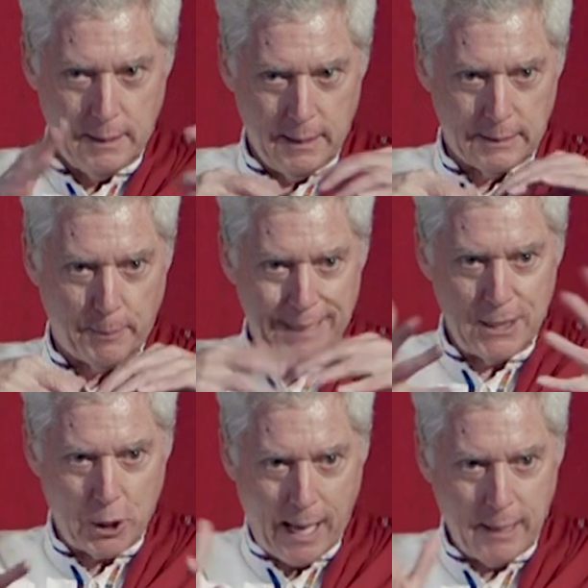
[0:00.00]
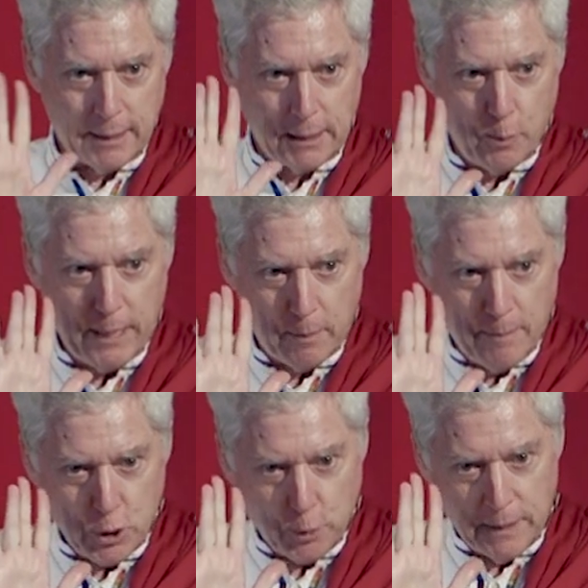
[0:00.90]
It's a potentiality. You make a
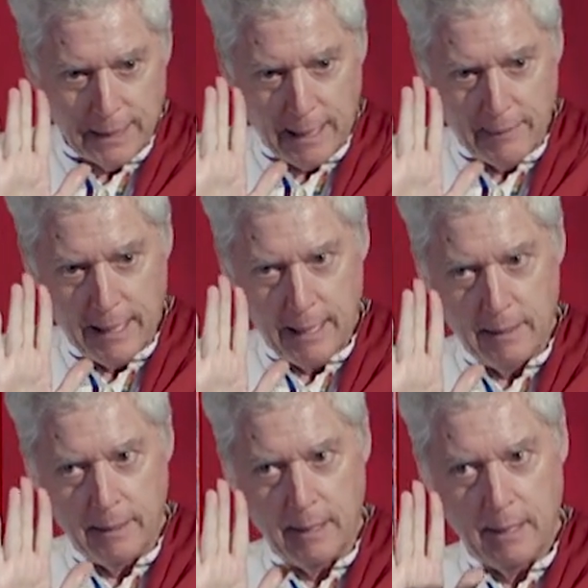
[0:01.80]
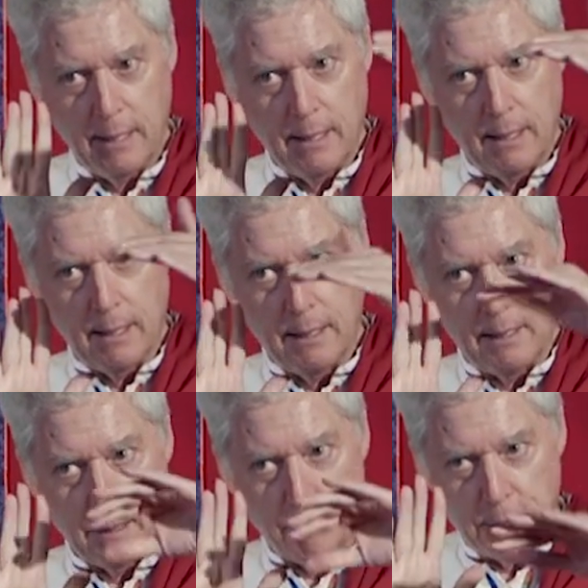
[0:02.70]
measurement, and then
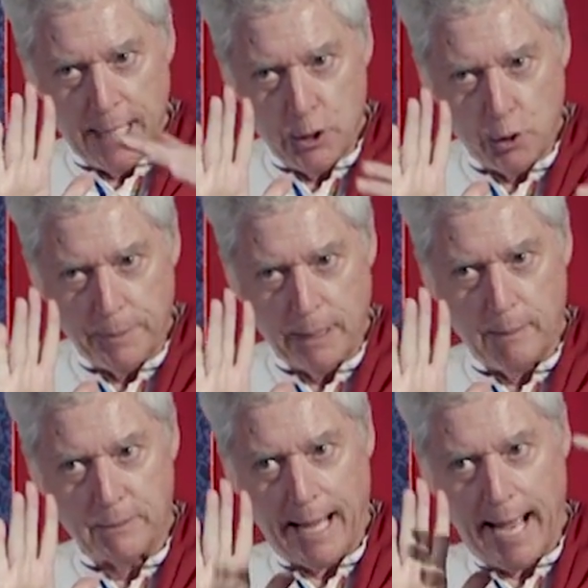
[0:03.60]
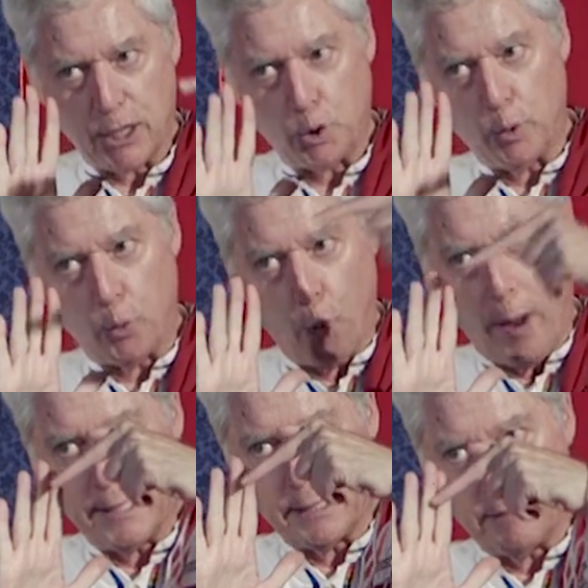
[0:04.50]
the potential becomes actual
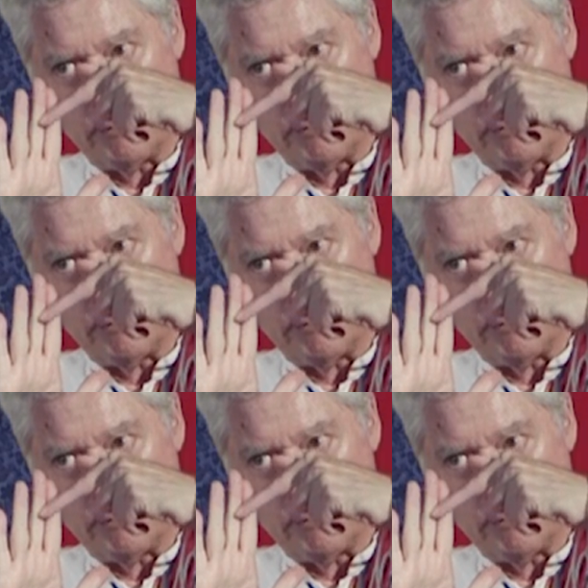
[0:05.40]
relative